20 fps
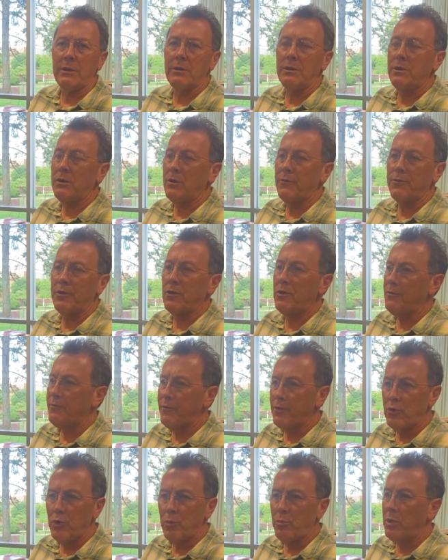You know, if they're a
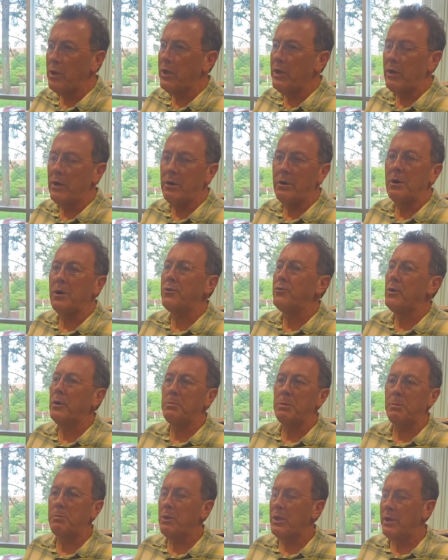flute player or a
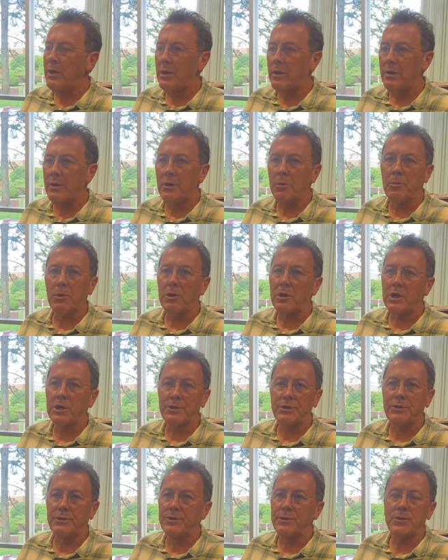trumpet player or a
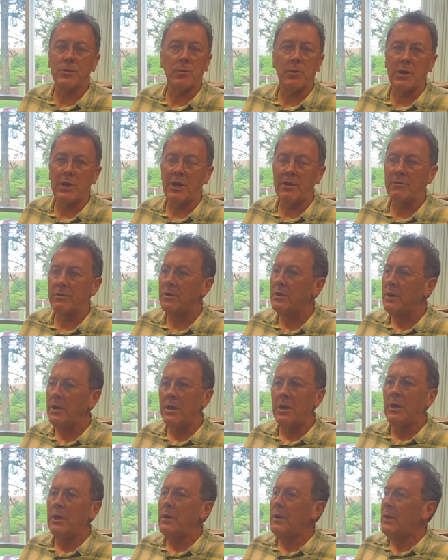percussionist or whatever,
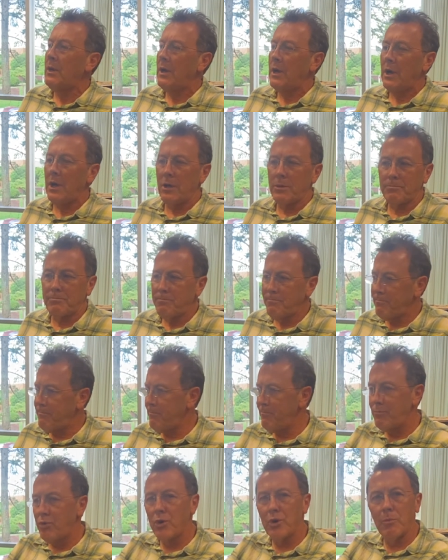I'll
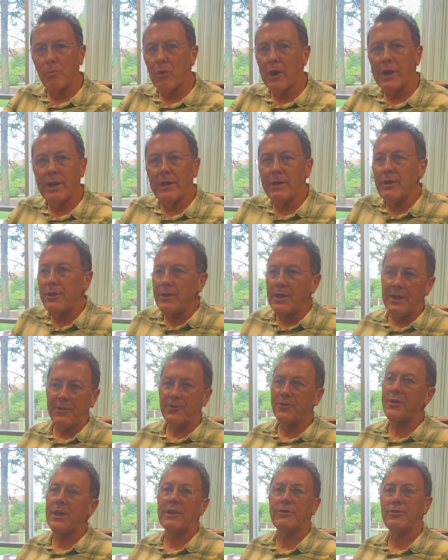put them right into that
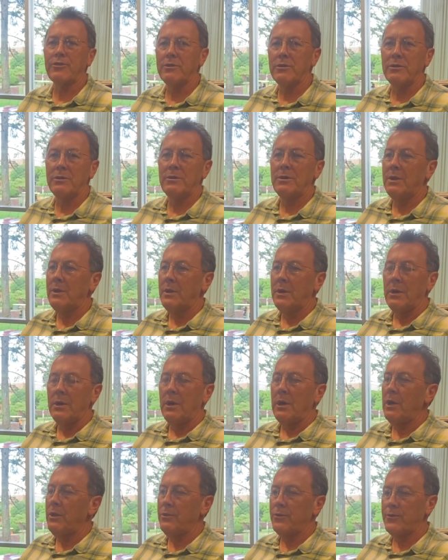section
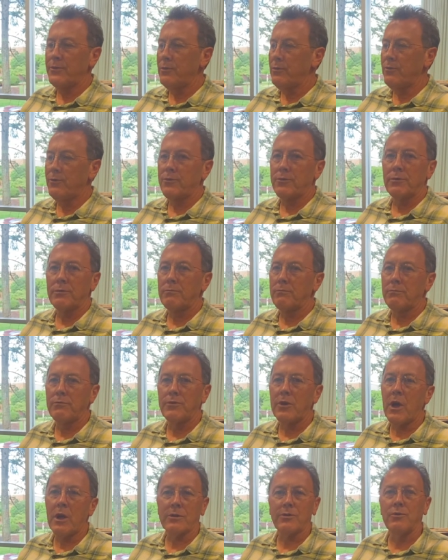and the students will
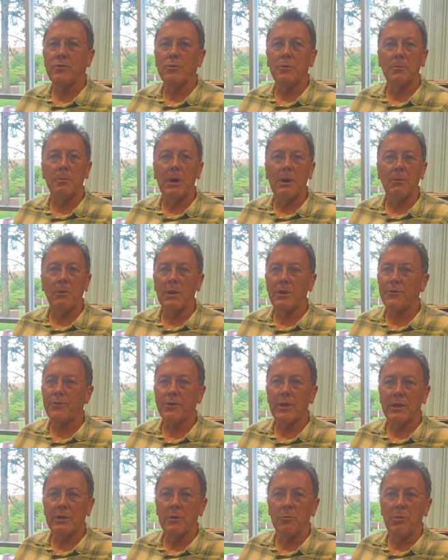talk to them about what it's
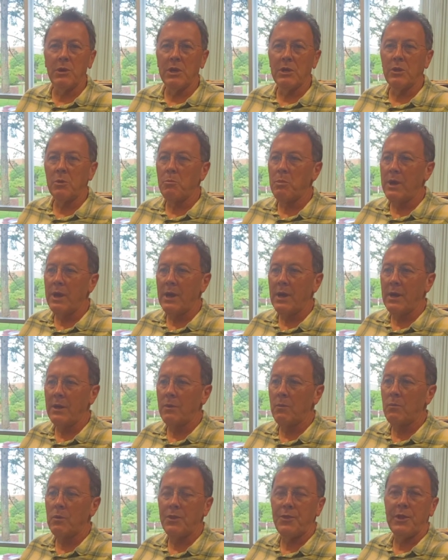like to be in the band
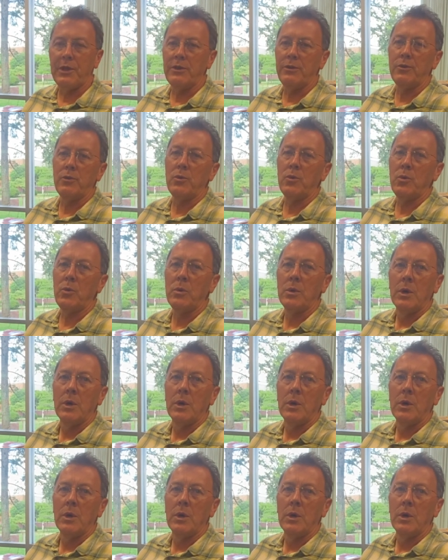and what they do